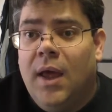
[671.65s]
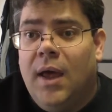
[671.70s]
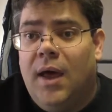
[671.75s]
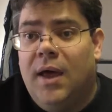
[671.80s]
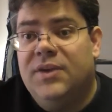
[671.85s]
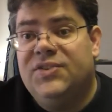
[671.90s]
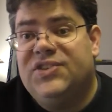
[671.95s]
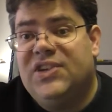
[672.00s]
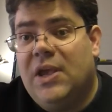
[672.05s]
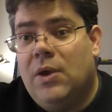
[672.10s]

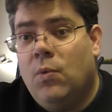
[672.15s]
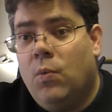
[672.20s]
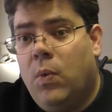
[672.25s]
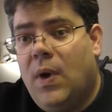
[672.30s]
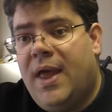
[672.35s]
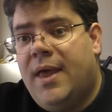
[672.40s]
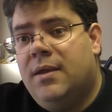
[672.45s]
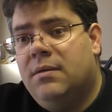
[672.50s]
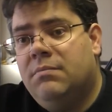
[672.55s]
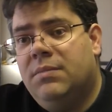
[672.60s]
I say
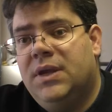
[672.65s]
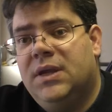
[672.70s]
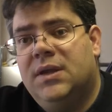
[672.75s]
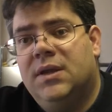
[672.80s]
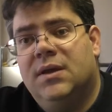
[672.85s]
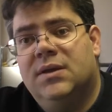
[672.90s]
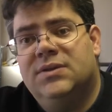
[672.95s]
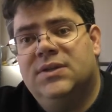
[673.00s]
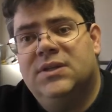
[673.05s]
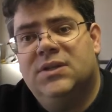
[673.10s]
when
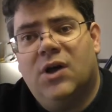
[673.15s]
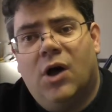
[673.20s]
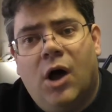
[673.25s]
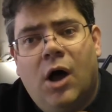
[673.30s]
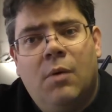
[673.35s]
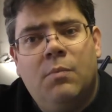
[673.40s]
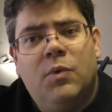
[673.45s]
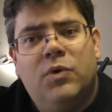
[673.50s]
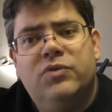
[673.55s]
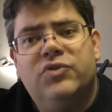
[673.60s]
because it's
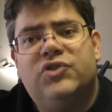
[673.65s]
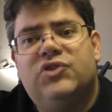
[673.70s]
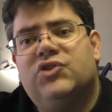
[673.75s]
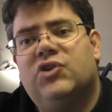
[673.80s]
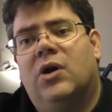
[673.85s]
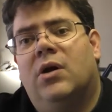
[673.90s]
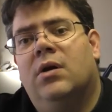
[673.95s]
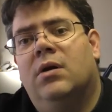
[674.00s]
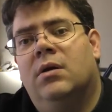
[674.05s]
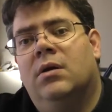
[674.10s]
almost
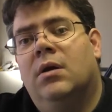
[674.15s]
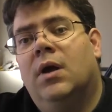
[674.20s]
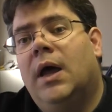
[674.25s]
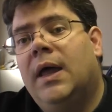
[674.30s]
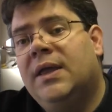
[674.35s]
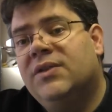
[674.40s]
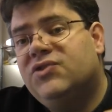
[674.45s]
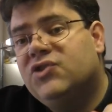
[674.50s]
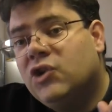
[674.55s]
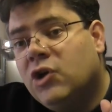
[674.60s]
certain
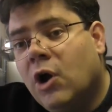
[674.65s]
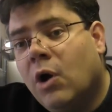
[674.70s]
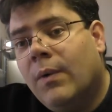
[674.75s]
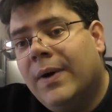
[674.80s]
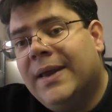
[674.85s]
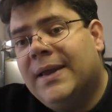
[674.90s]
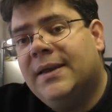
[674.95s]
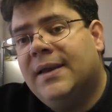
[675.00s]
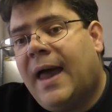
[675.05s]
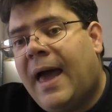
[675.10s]
it's
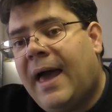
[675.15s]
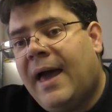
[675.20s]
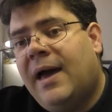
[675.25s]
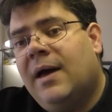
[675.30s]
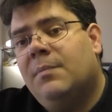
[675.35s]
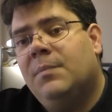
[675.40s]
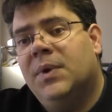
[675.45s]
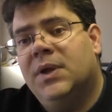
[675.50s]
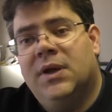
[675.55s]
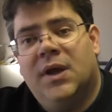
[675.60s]
going to
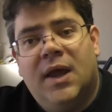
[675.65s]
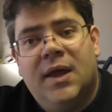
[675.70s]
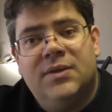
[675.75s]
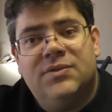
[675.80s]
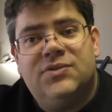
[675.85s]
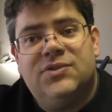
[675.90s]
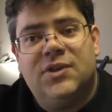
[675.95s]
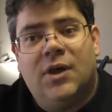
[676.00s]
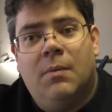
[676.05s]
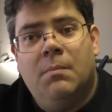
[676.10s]
happen at
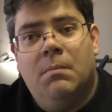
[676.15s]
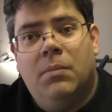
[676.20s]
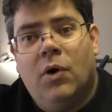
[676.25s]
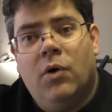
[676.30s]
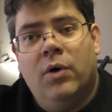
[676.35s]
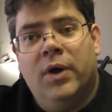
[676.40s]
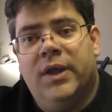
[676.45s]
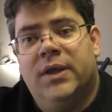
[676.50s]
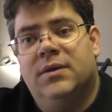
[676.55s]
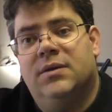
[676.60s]
some
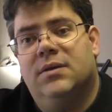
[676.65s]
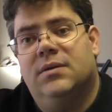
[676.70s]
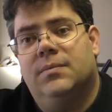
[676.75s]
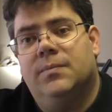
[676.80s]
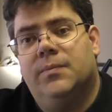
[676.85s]
point.